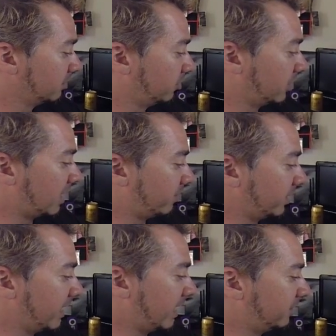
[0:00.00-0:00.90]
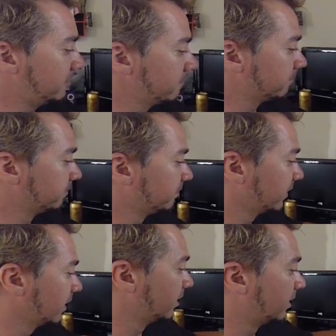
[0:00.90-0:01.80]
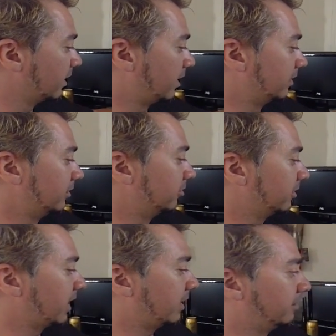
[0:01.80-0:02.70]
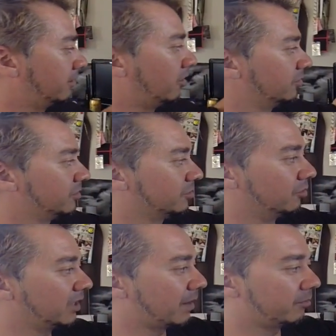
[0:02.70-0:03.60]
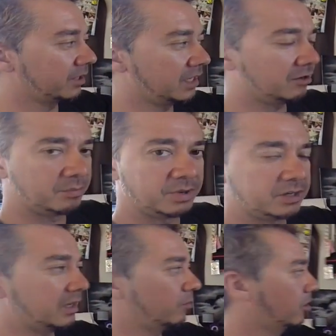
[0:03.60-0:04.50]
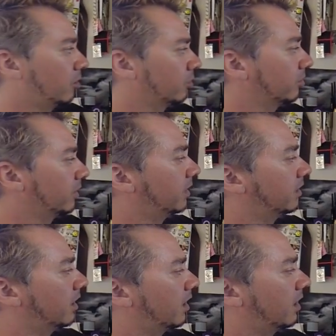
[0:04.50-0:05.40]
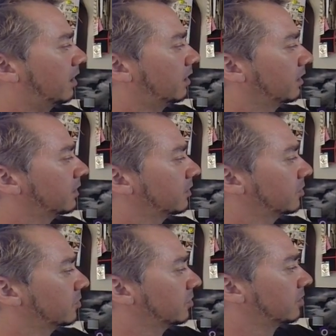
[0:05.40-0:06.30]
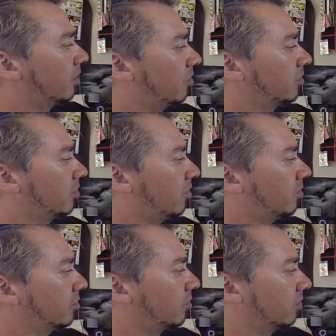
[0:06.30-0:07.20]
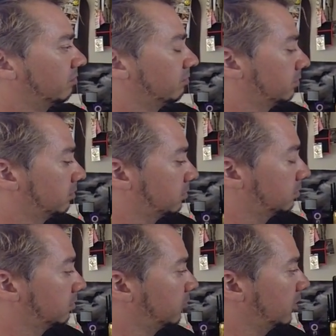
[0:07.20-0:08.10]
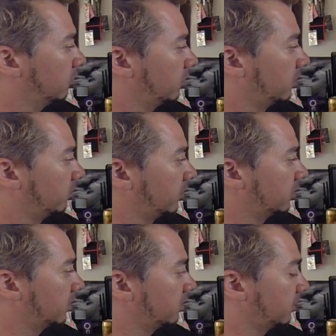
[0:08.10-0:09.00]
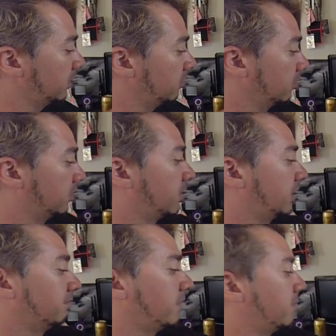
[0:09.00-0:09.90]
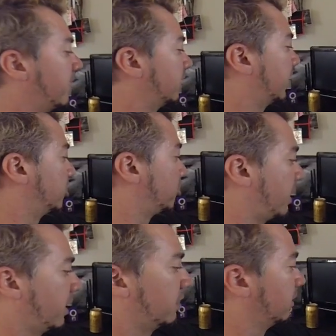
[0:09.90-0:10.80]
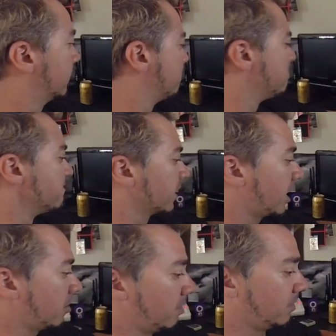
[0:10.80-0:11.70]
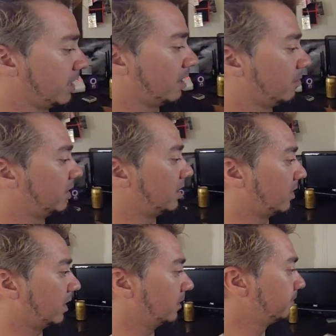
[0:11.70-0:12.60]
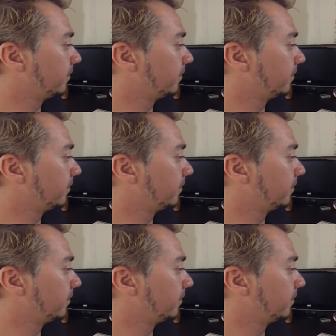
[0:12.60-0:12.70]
put out by Canon. Another little Canon old school camera here I picked up while we were in Hong Kong, or where were we when we got that? I think we were in maybe mainland Japan. Can't remember now, but anyway.